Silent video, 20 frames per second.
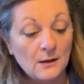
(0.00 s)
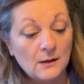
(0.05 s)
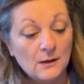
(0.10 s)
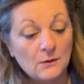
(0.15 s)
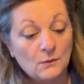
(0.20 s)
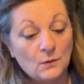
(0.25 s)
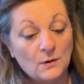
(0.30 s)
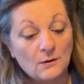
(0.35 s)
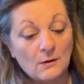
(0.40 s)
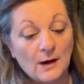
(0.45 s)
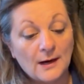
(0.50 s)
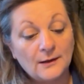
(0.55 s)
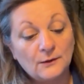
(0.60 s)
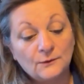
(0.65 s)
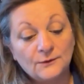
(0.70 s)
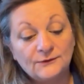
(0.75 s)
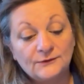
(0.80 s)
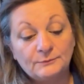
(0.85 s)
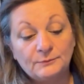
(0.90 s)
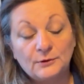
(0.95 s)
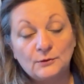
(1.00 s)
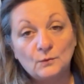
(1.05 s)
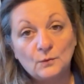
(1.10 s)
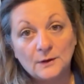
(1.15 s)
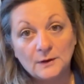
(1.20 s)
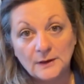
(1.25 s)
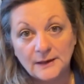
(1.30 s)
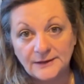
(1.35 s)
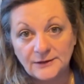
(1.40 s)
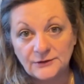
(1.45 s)
where I always put
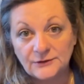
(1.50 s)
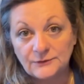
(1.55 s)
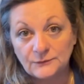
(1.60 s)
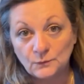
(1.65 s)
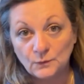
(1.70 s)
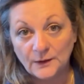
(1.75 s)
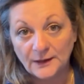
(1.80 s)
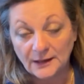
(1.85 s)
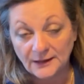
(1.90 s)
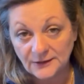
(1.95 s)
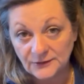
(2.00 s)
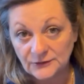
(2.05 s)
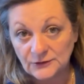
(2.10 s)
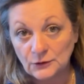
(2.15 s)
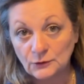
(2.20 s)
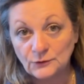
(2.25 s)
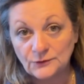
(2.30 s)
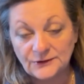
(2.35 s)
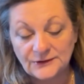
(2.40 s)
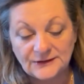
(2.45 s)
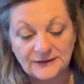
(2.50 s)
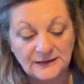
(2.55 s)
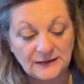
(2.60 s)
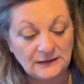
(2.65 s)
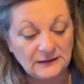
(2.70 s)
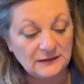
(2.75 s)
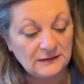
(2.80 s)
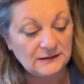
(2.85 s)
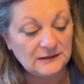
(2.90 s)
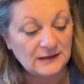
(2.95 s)
when I sowed
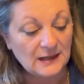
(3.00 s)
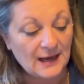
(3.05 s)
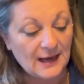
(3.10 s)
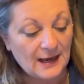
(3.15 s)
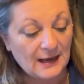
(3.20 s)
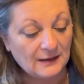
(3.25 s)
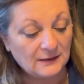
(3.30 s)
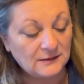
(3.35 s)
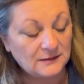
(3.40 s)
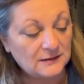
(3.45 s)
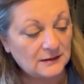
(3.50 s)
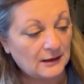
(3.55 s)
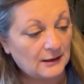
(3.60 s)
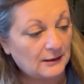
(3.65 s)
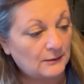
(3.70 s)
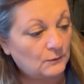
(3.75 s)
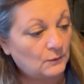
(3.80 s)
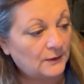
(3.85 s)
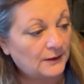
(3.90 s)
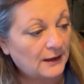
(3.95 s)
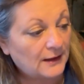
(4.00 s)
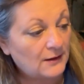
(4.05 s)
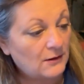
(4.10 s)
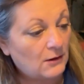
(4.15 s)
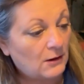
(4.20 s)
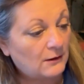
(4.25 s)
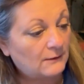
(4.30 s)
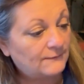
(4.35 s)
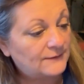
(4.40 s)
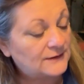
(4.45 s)
seeds and when I
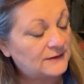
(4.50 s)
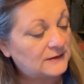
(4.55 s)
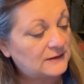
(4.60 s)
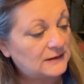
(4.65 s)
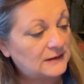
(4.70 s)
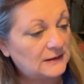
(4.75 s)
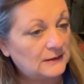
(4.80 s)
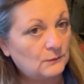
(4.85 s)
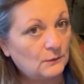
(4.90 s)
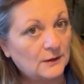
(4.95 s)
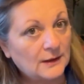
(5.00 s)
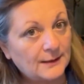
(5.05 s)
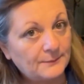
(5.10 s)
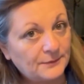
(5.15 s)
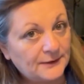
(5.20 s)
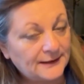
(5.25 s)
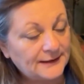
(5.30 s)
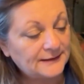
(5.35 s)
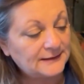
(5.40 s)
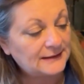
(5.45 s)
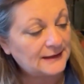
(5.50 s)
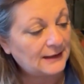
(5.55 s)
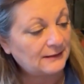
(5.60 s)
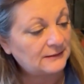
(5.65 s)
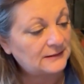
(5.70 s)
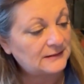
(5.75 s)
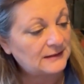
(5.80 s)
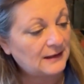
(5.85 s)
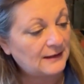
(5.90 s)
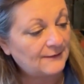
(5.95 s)
harvested, when I planted
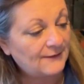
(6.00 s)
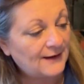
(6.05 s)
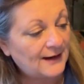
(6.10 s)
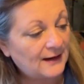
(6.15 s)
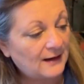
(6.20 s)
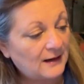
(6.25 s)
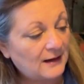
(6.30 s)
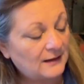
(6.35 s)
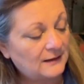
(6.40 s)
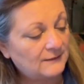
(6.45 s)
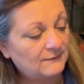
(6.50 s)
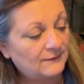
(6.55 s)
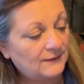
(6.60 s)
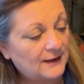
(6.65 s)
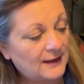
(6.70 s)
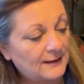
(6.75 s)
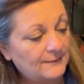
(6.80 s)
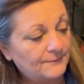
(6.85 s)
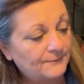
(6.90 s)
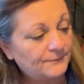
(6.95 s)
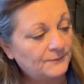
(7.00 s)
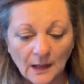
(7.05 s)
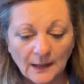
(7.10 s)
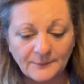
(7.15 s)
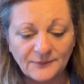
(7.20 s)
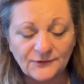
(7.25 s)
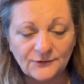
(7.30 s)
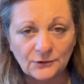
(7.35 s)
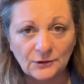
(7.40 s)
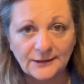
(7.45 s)
outside, that kind of thing.
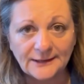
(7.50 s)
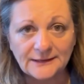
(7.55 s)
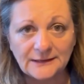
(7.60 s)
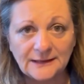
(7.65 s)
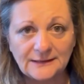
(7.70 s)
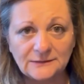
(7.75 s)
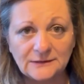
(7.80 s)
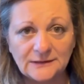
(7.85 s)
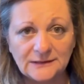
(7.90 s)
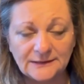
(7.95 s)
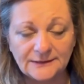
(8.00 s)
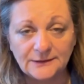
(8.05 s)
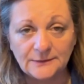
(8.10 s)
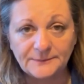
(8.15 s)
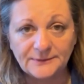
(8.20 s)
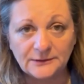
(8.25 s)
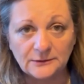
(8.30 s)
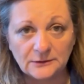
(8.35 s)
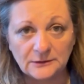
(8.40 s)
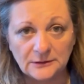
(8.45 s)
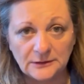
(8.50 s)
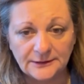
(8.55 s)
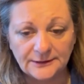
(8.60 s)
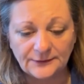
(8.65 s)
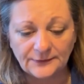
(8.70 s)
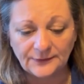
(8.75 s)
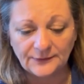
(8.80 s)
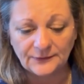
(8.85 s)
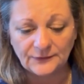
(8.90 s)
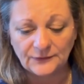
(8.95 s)
I'm starting out a little bit
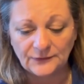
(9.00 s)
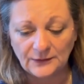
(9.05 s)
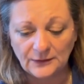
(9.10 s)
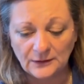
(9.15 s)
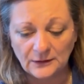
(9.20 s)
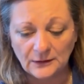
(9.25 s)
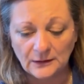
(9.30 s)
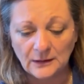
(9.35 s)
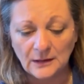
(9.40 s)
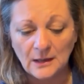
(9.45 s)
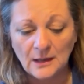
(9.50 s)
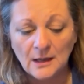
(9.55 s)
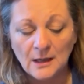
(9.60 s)
earlier this year